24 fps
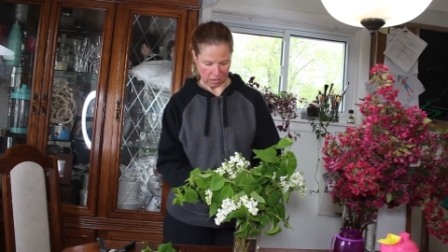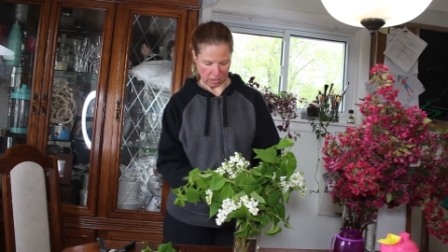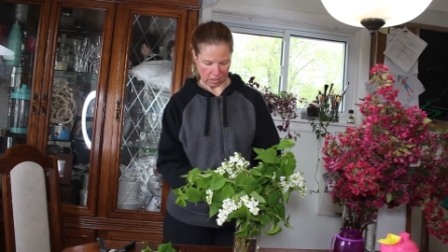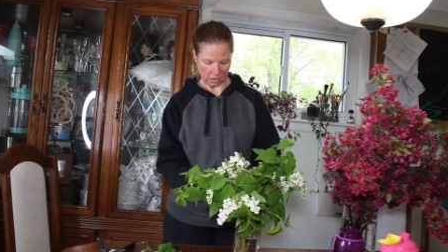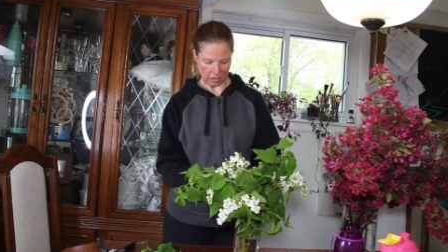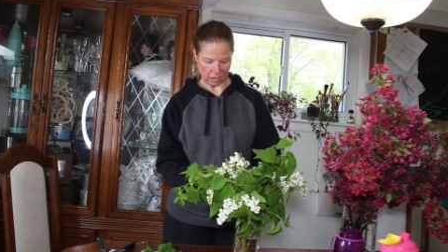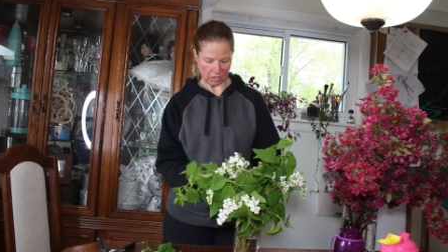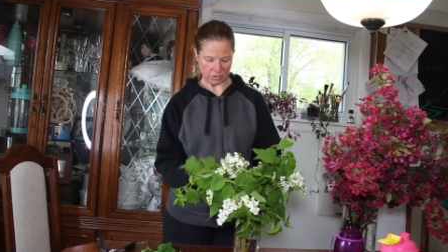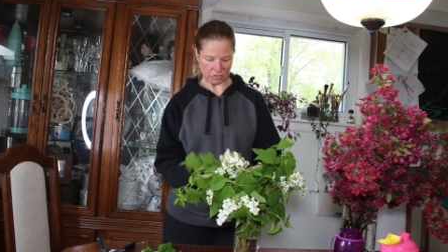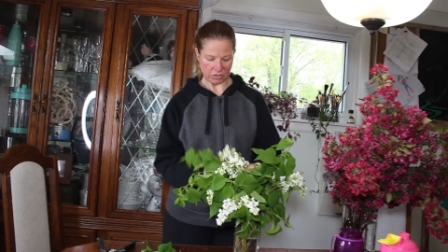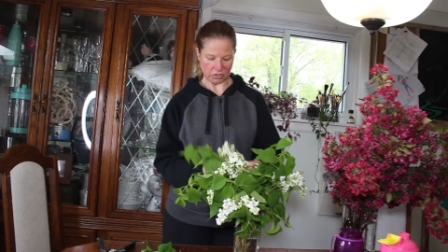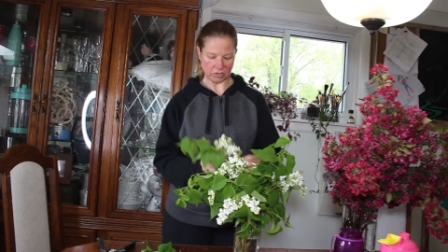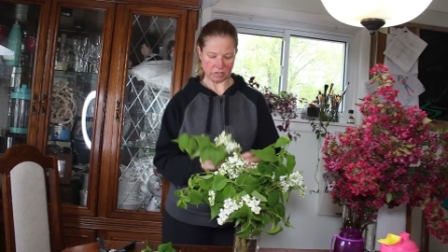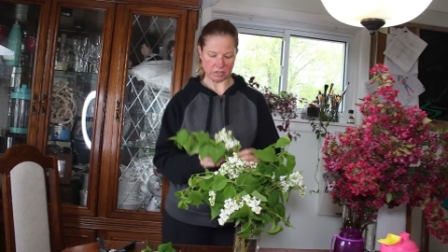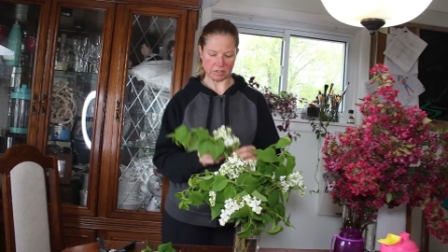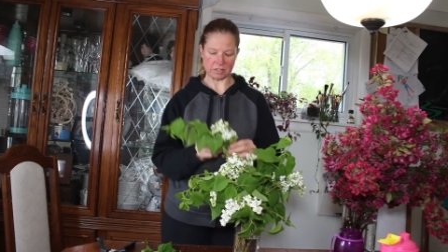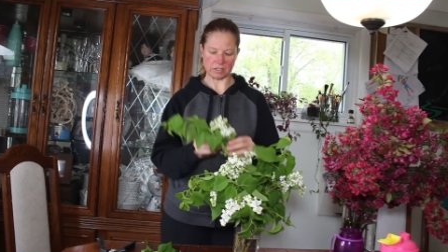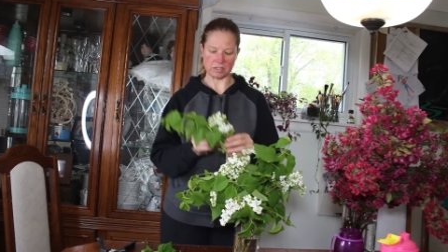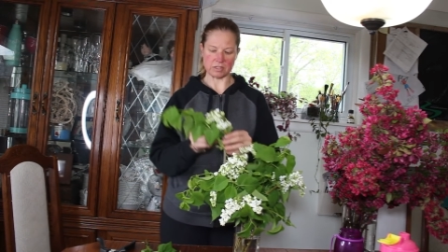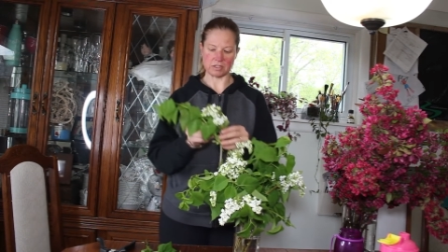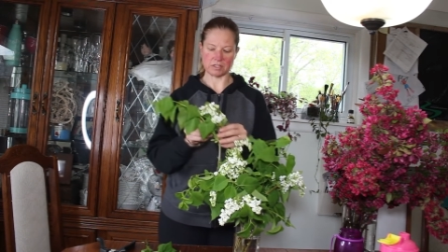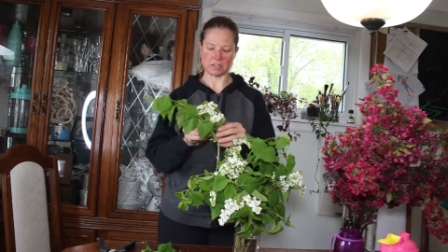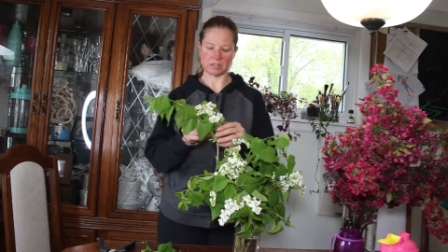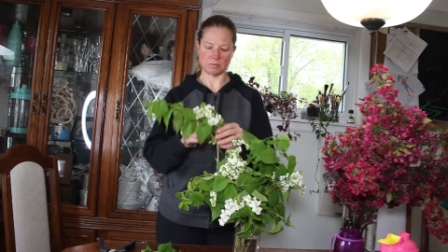And as you can
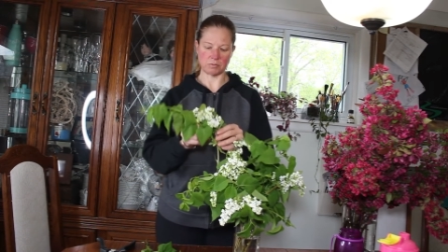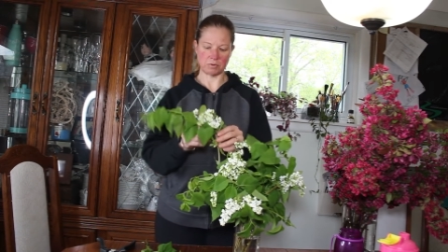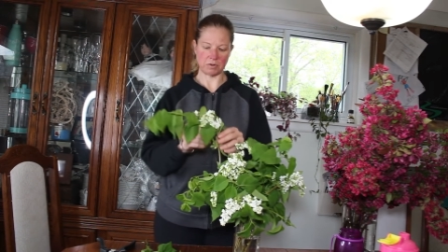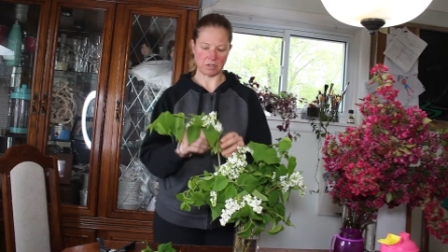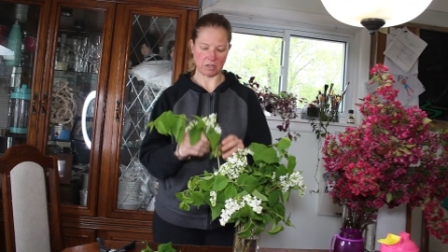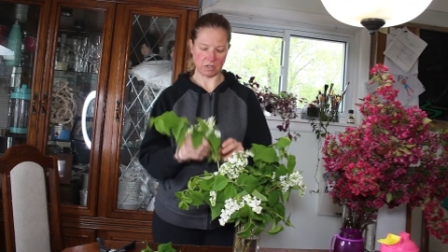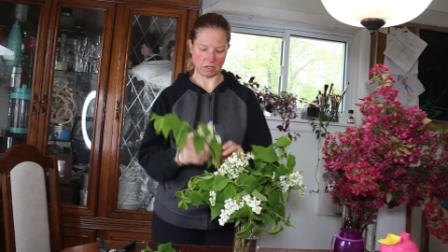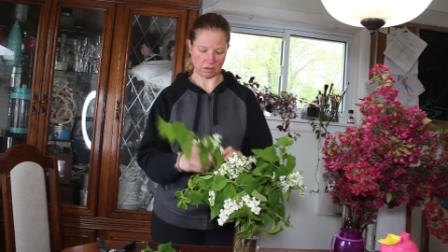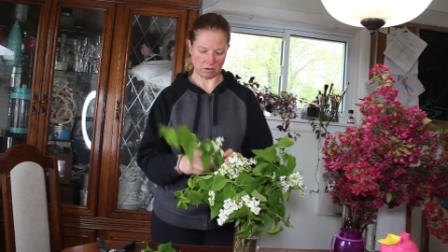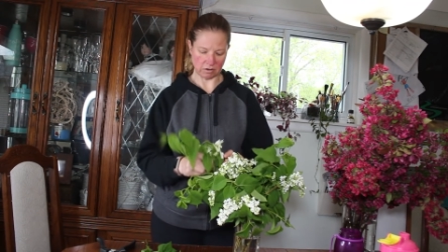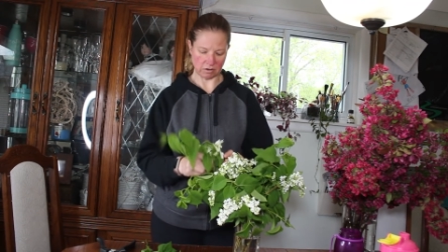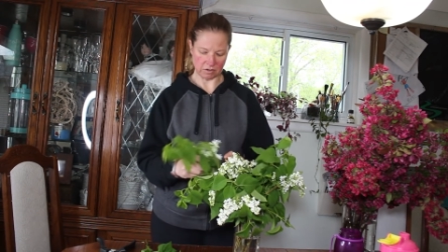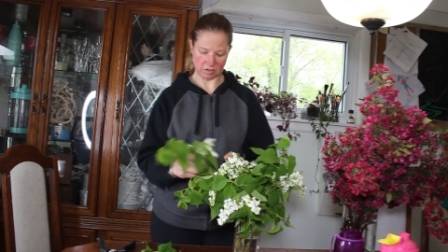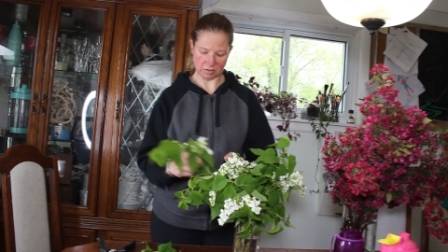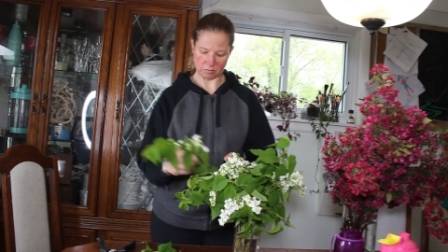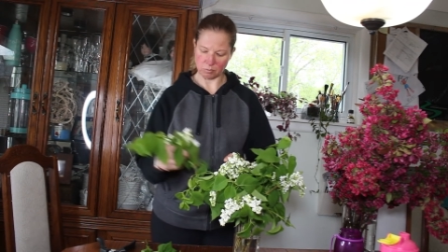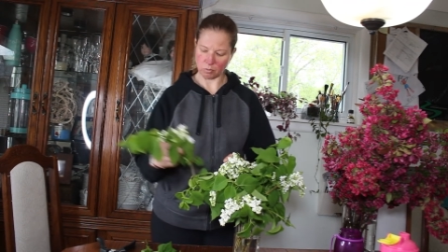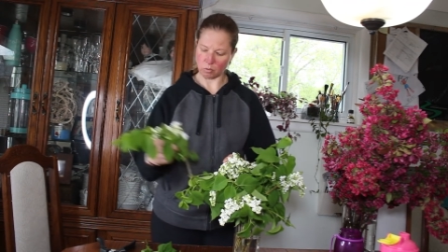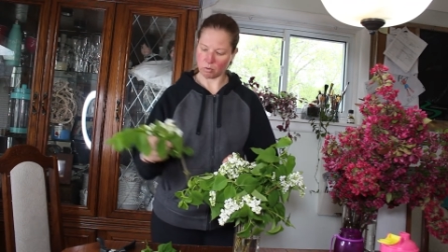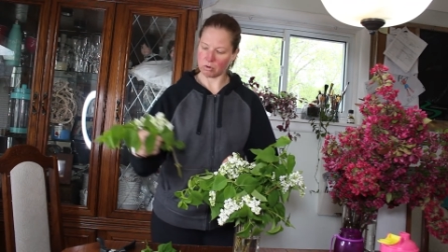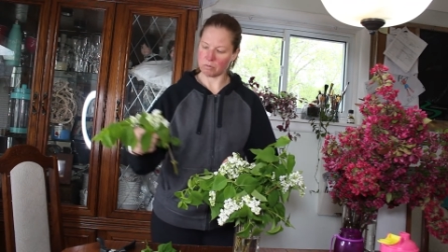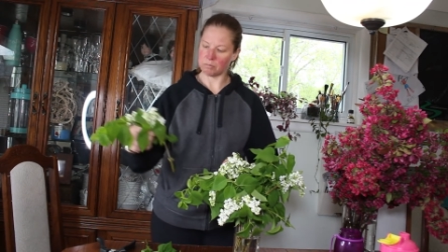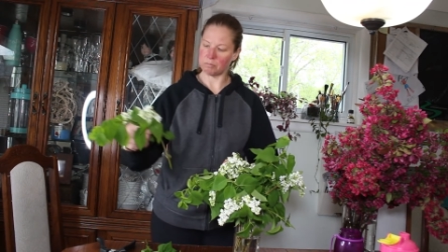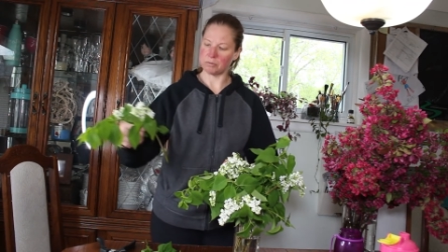see, this one here is
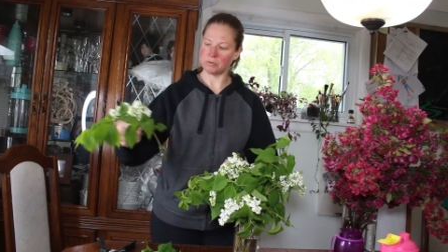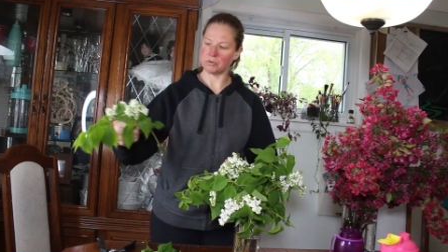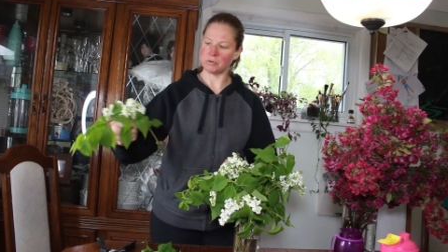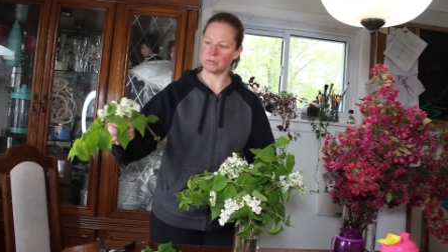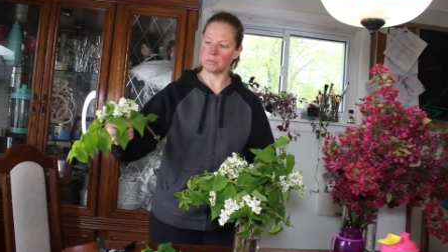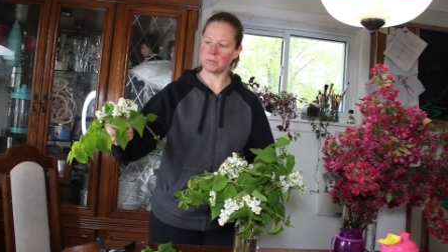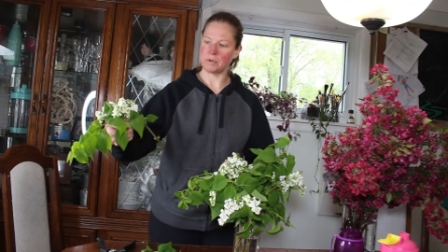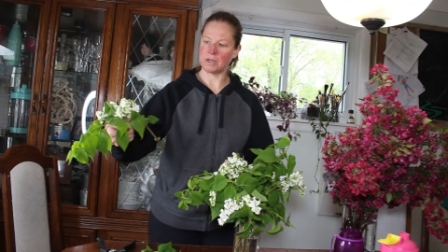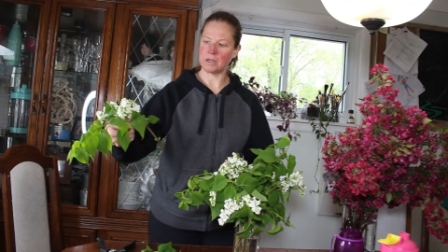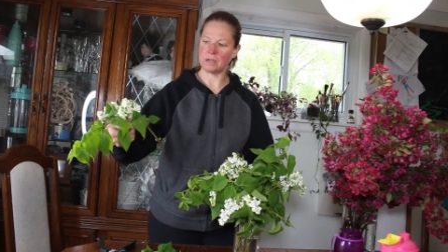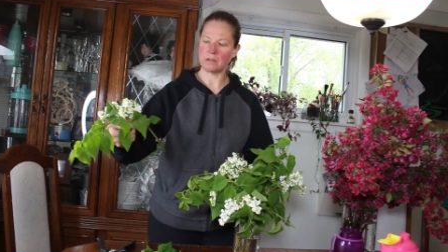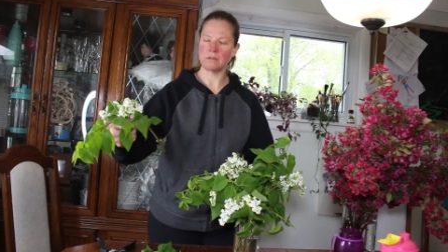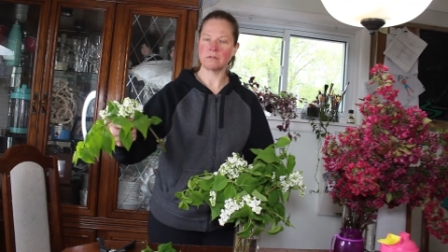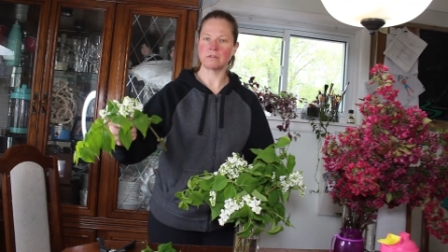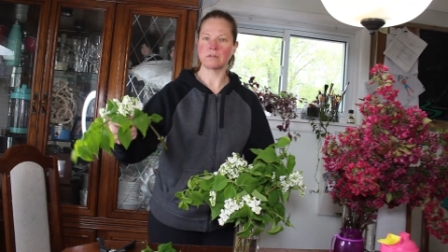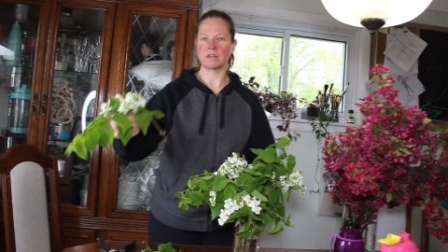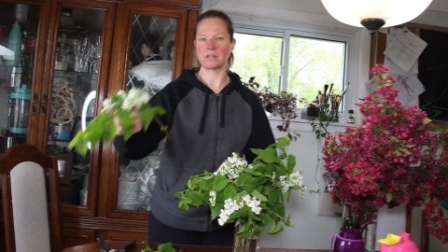more blooming.